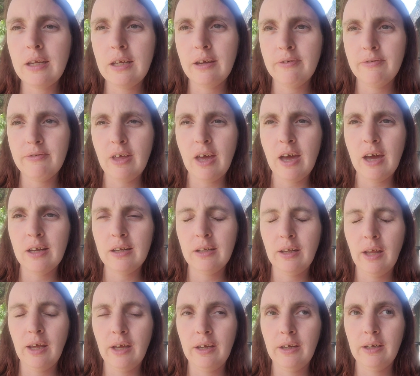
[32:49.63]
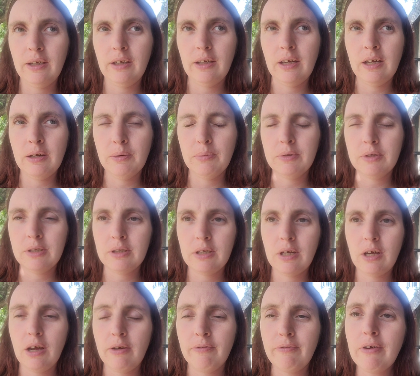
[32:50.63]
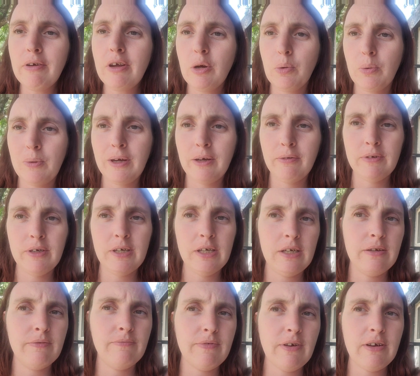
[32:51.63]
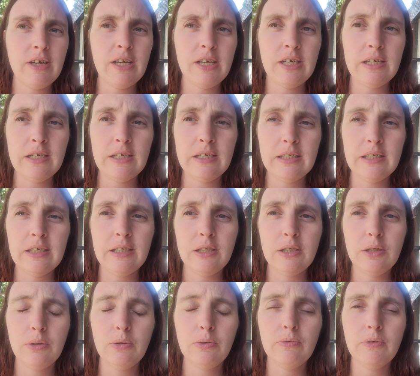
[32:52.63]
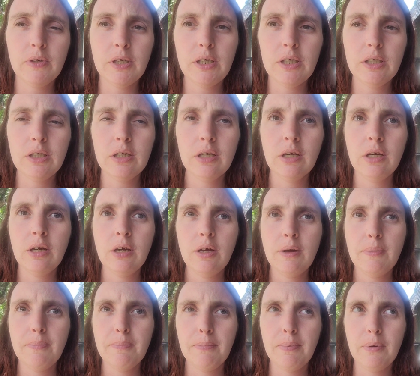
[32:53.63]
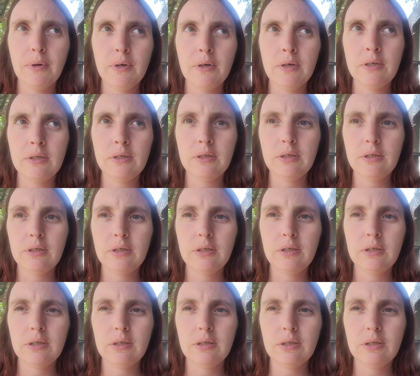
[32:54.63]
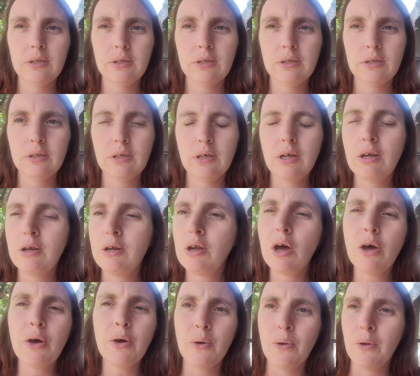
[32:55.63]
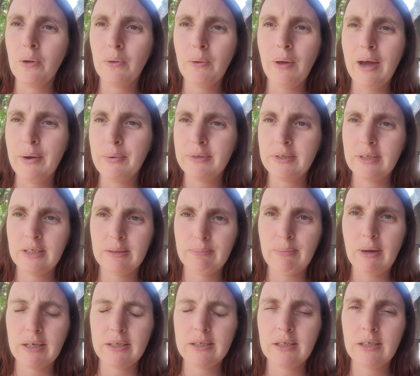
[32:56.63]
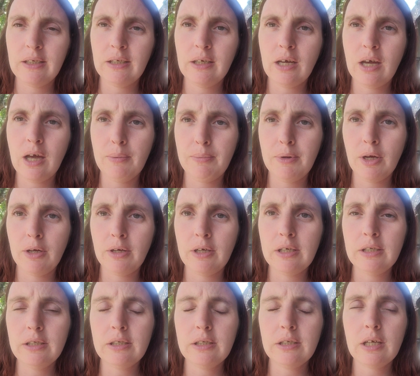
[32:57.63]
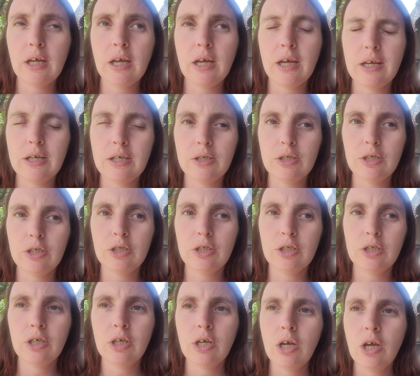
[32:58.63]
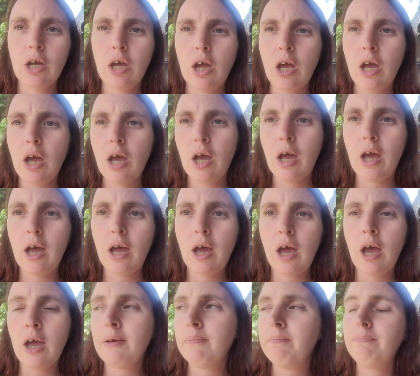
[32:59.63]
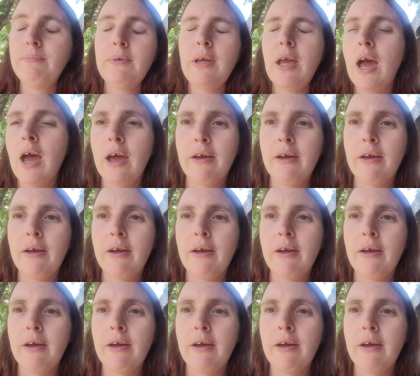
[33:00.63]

any of that. Like, it was a very quick read and very easy to read, but just not all I was expecting, I'll be honest. And just I